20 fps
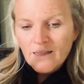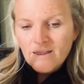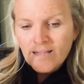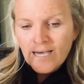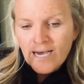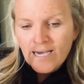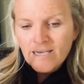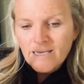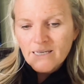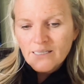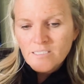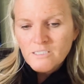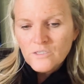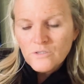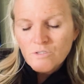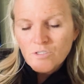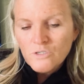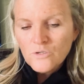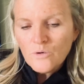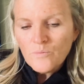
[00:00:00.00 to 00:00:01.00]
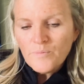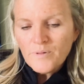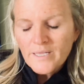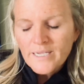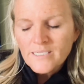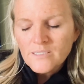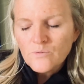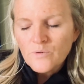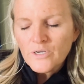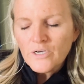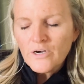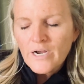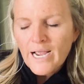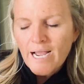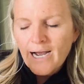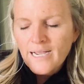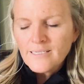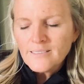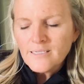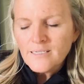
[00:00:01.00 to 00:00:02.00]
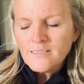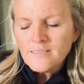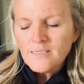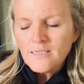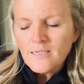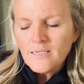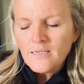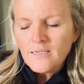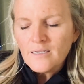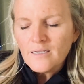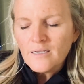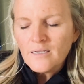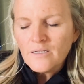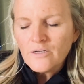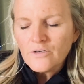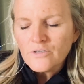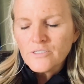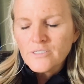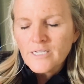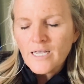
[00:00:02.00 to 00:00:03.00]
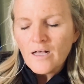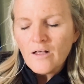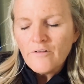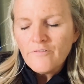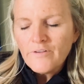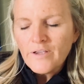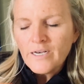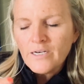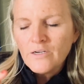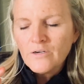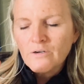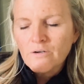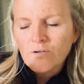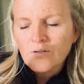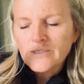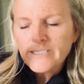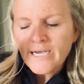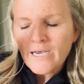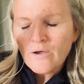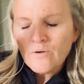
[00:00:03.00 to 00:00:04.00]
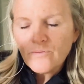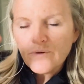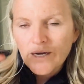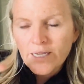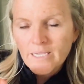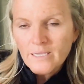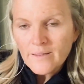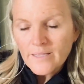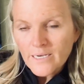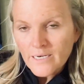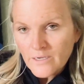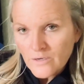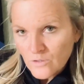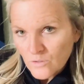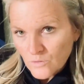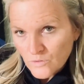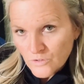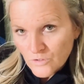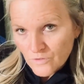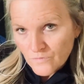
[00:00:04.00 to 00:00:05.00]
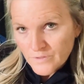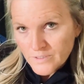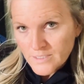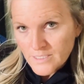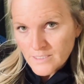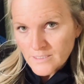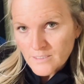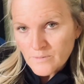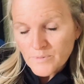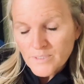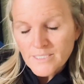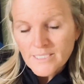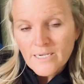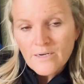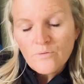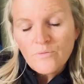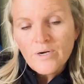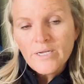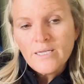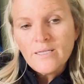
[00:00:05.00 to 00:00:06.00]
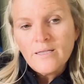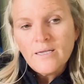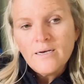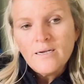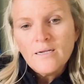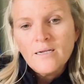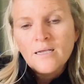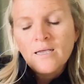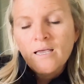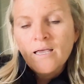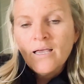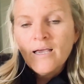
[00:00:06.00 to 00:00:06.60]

that gets you to a place where you're accessing yourself and you're down regulating, your whole nervous system is down regulating.